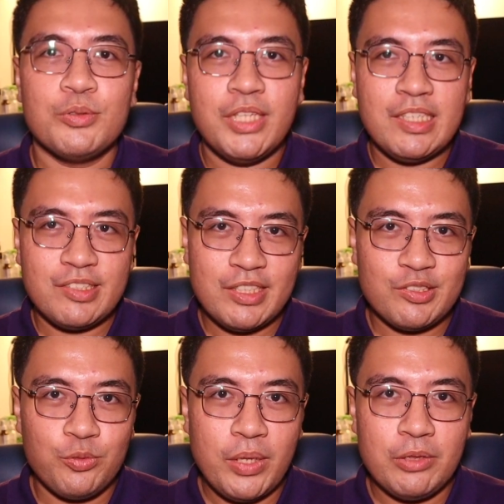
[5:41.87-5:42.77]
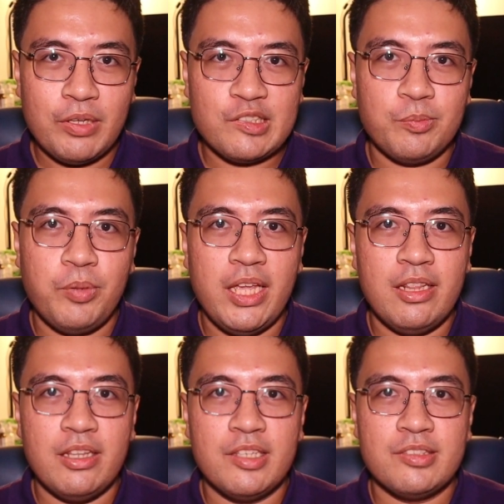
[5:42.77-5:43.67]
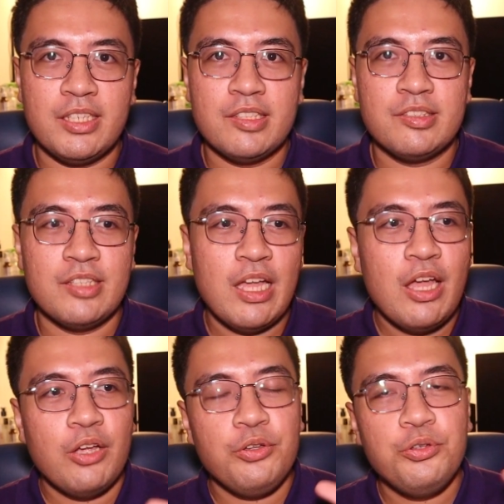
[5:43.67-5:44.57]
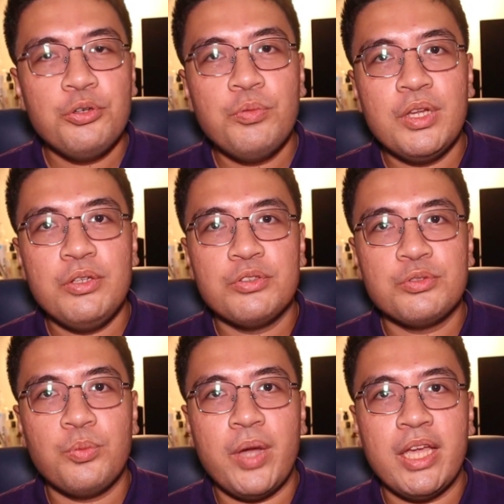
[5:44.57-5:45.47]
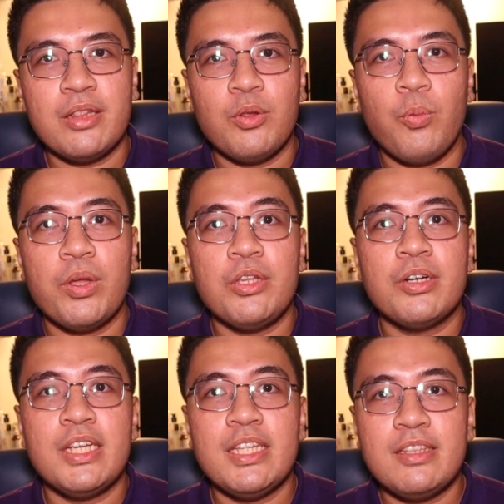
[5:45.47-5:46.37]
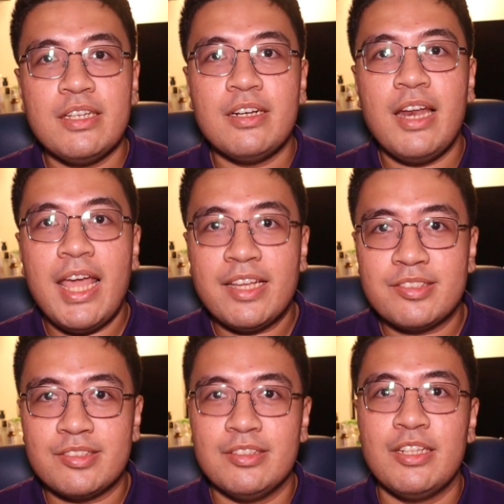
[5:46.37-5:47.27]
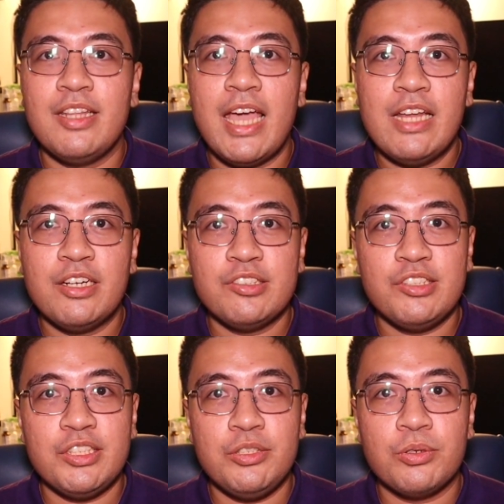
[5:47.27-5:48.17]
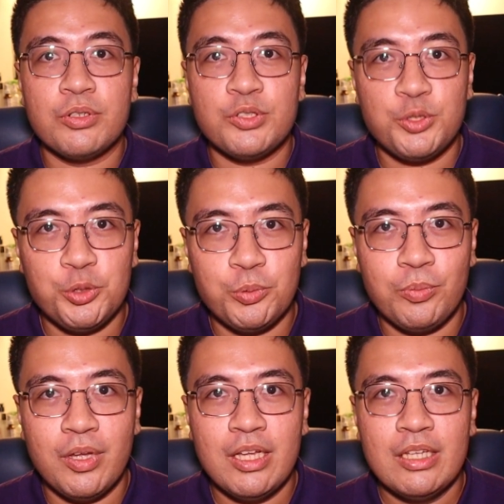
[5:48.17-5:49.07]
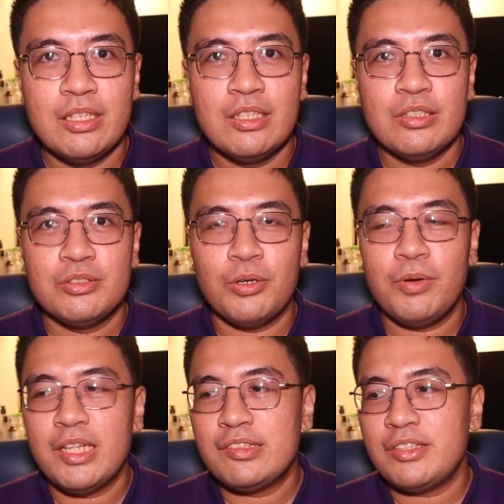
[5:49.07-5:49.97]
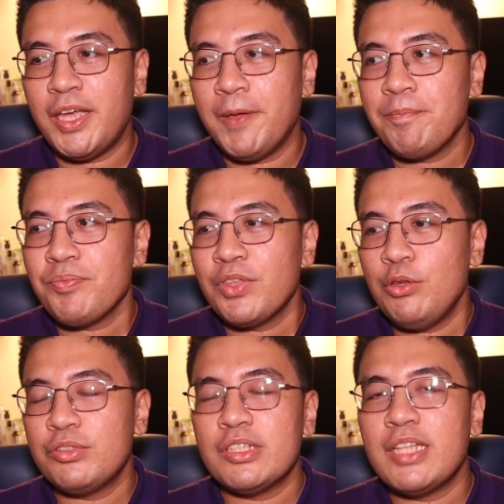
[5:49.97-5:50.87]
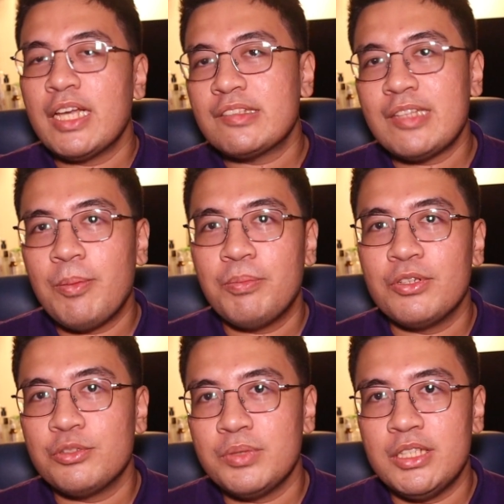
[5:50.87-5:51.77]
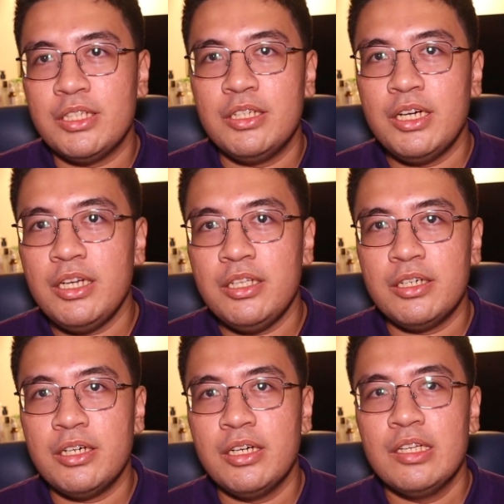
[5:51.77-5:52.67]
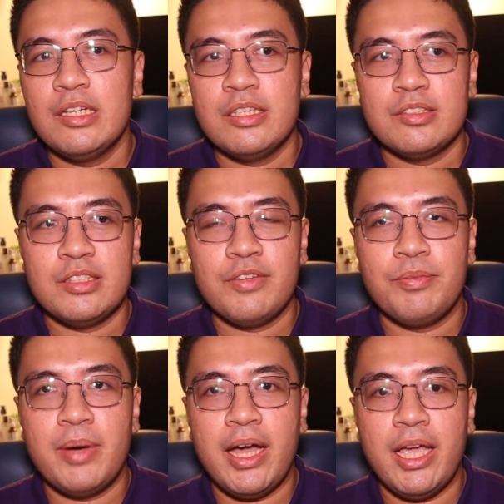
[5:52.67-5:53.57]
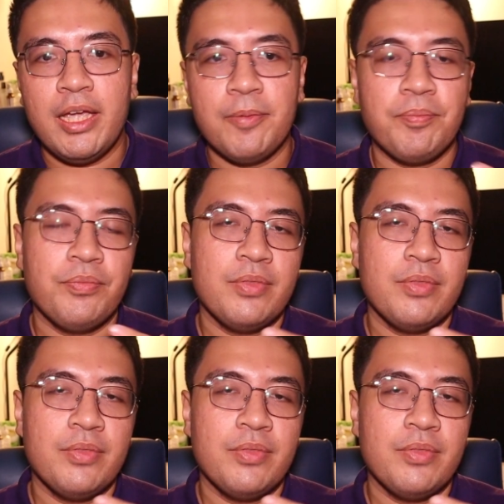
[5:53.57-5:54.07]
So the easiest way to explain this is, you will lose weight when you're eating less than the energy you consume. So let's say, using the examples we did earlier, if my